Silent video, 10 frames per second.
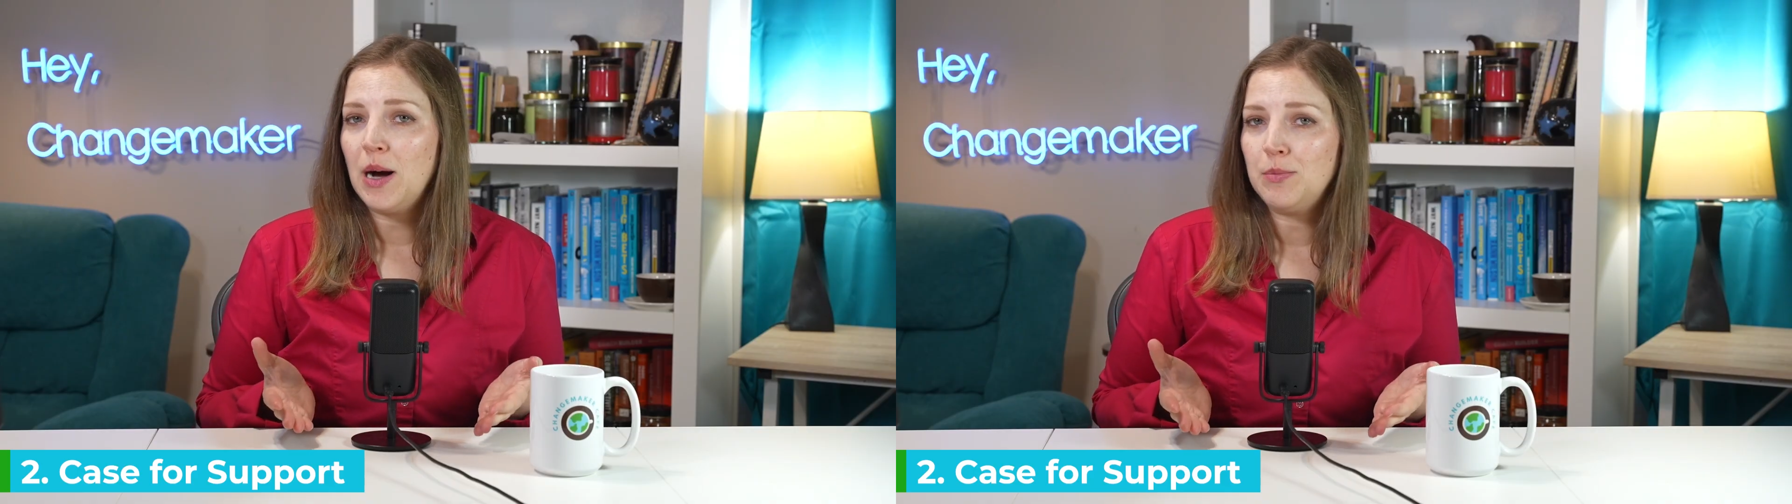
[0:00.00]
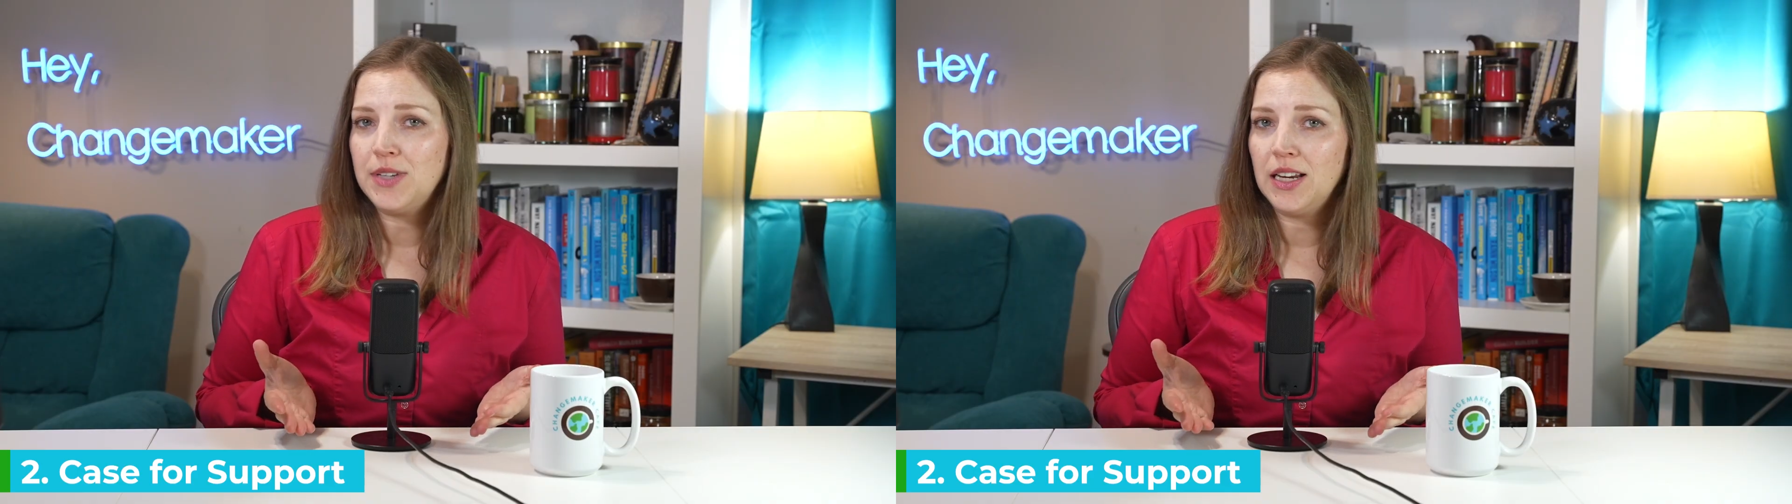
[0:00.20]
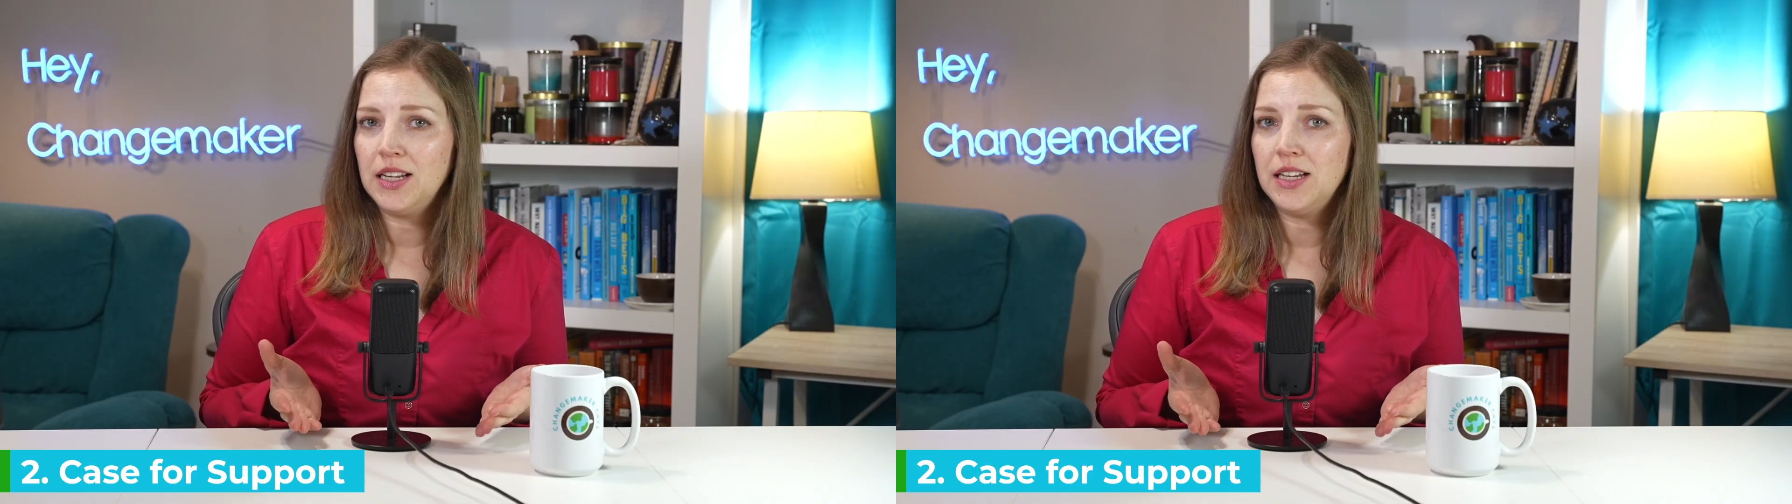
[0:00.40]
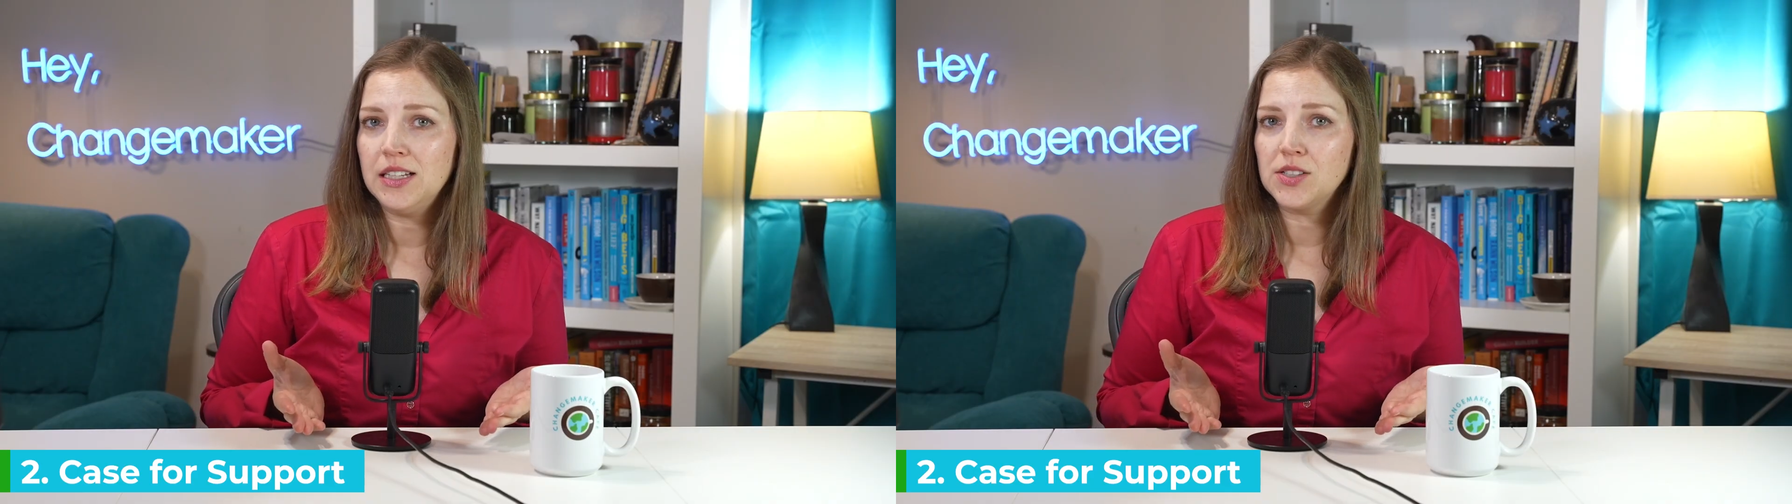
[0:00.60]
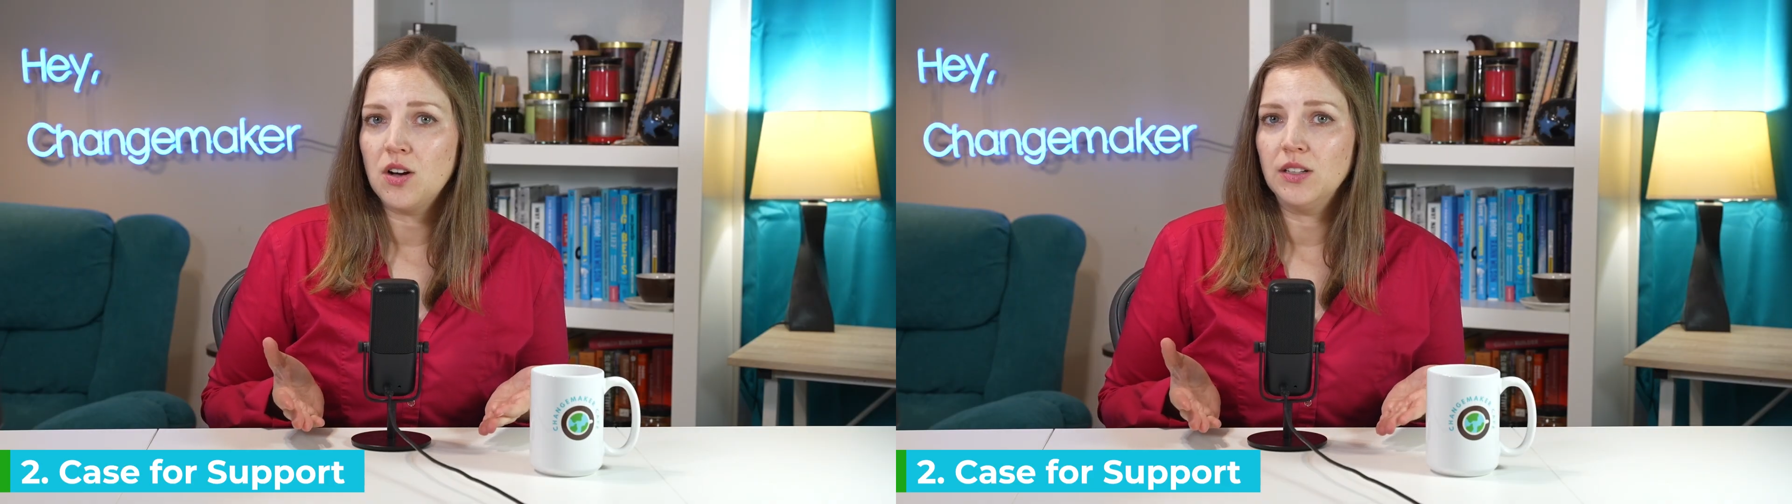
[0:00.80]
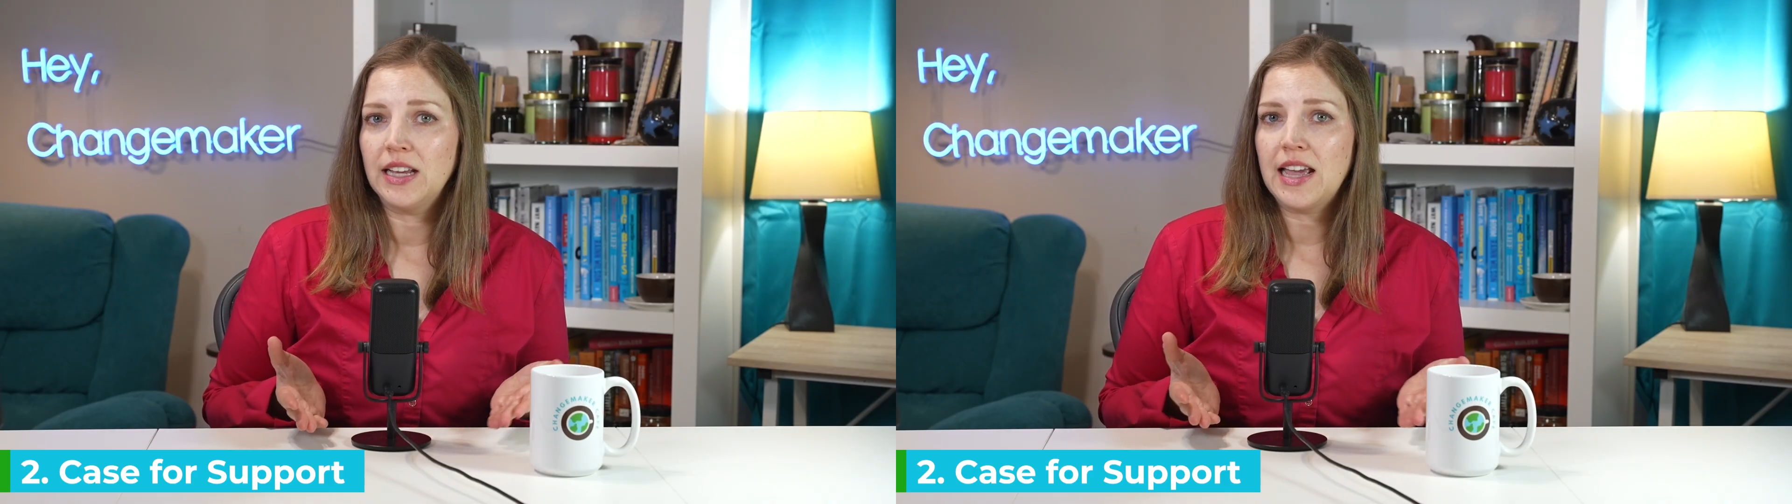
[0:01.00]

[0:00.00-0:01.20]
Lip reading: updated is called a